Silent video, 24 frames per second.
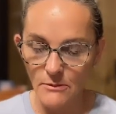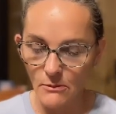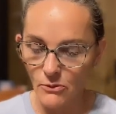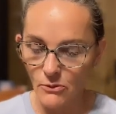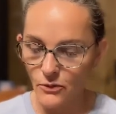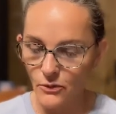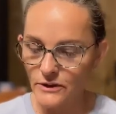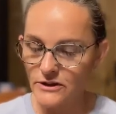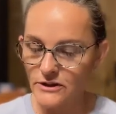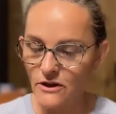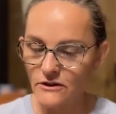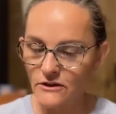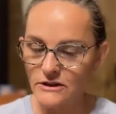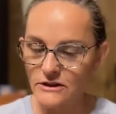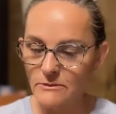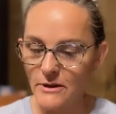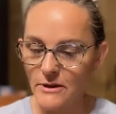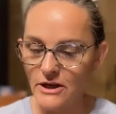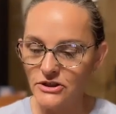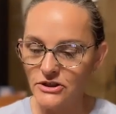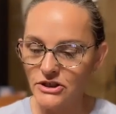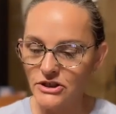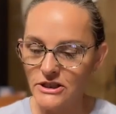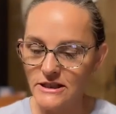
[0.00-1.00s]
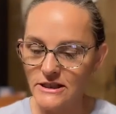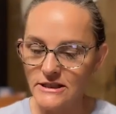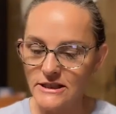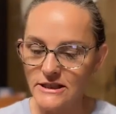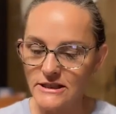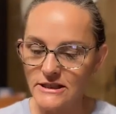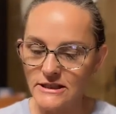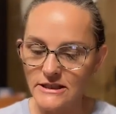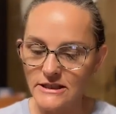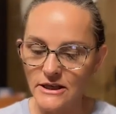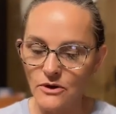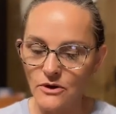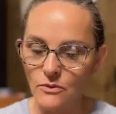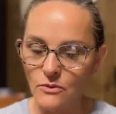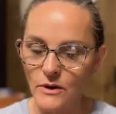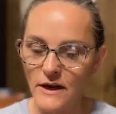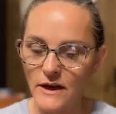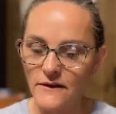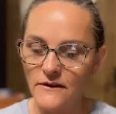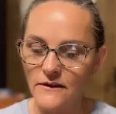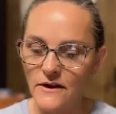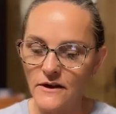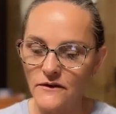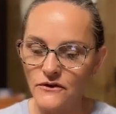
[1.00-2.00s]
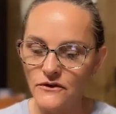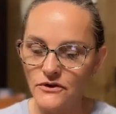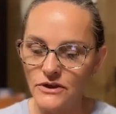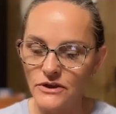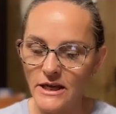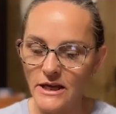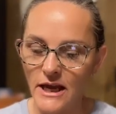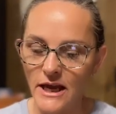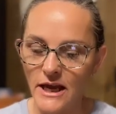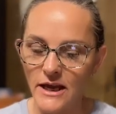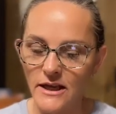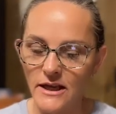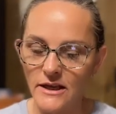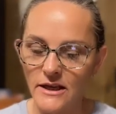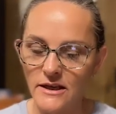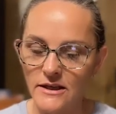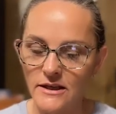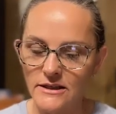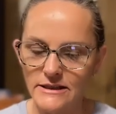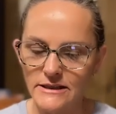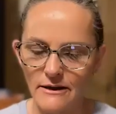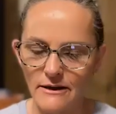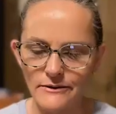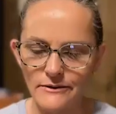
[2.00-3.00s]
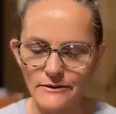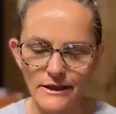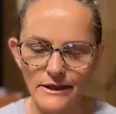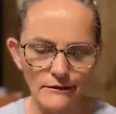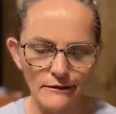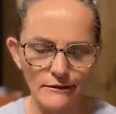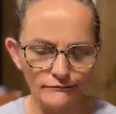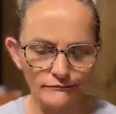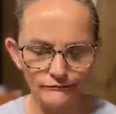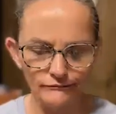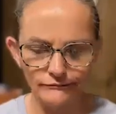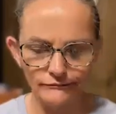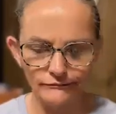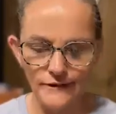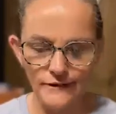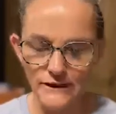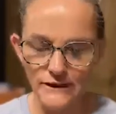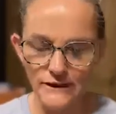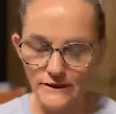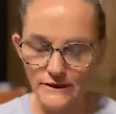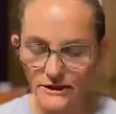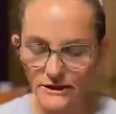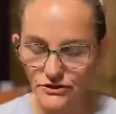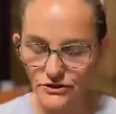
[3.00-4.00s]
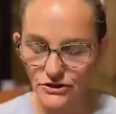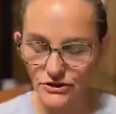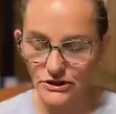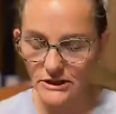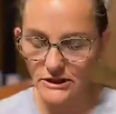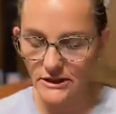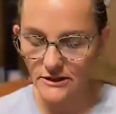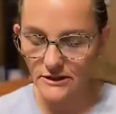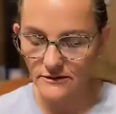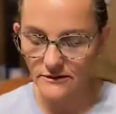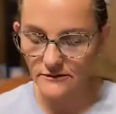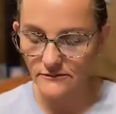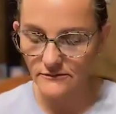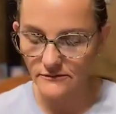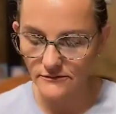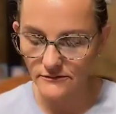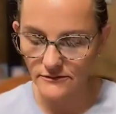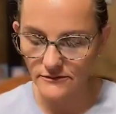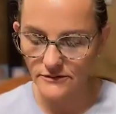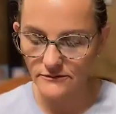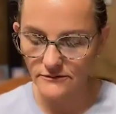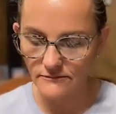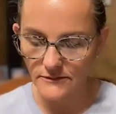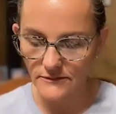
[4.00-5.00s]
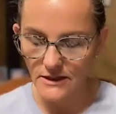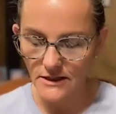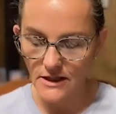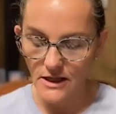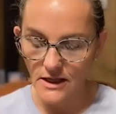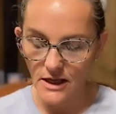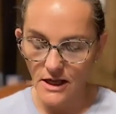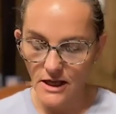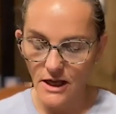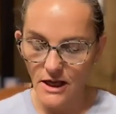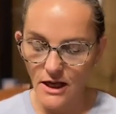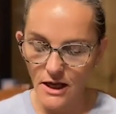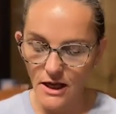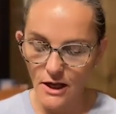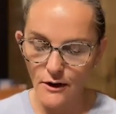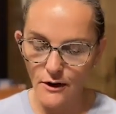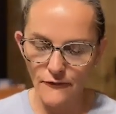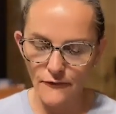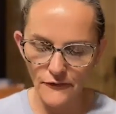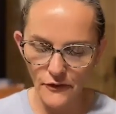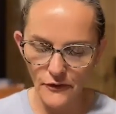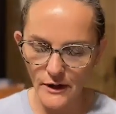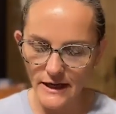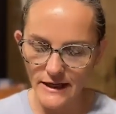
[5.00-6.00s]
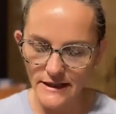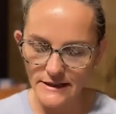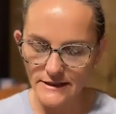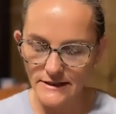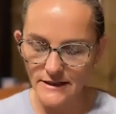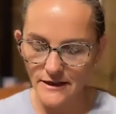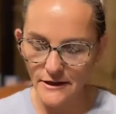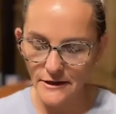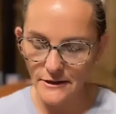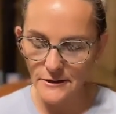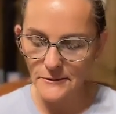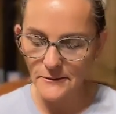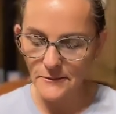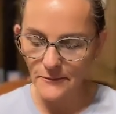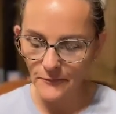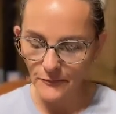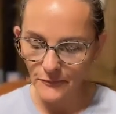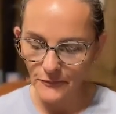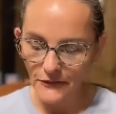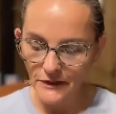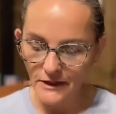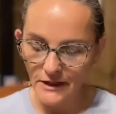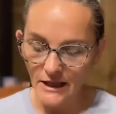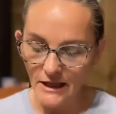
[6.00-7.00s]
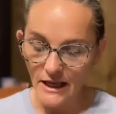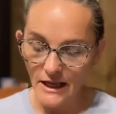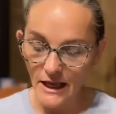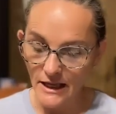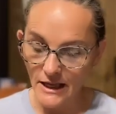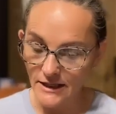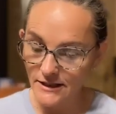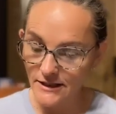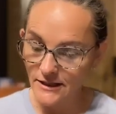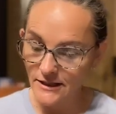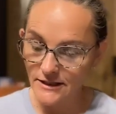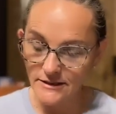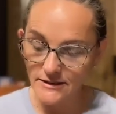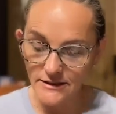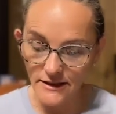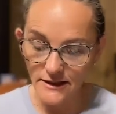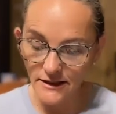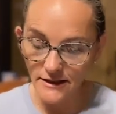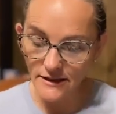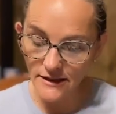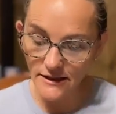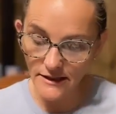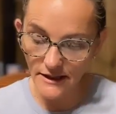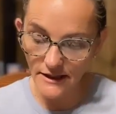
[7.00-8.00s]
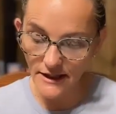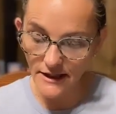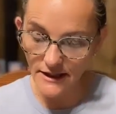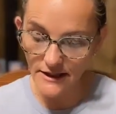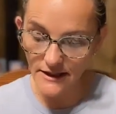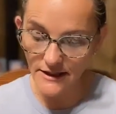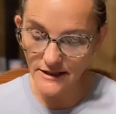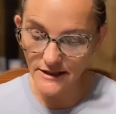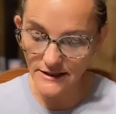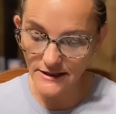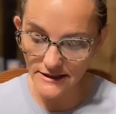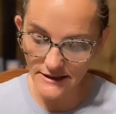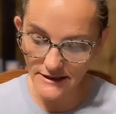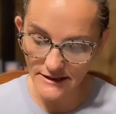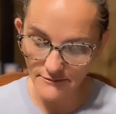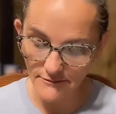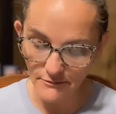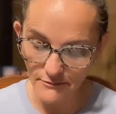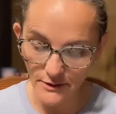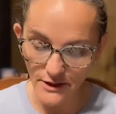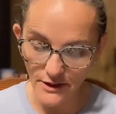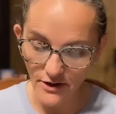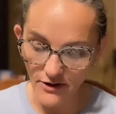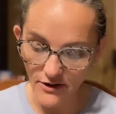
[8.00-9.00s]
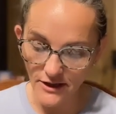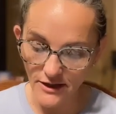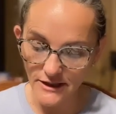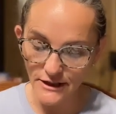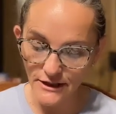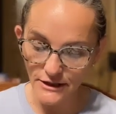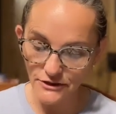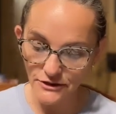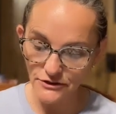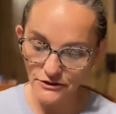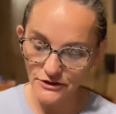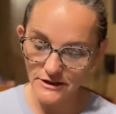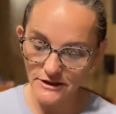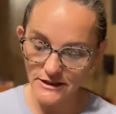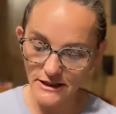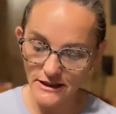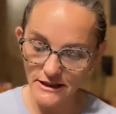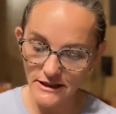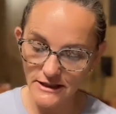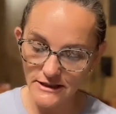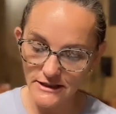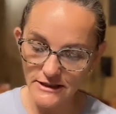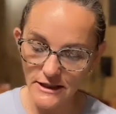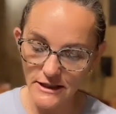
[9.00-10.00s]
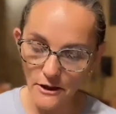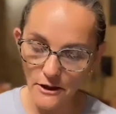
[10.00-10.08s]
Remember we talked about Jesus' stairway the other day because I was like, hmm, that's interesting uh, phrase there. And indeed it is beyond interesting.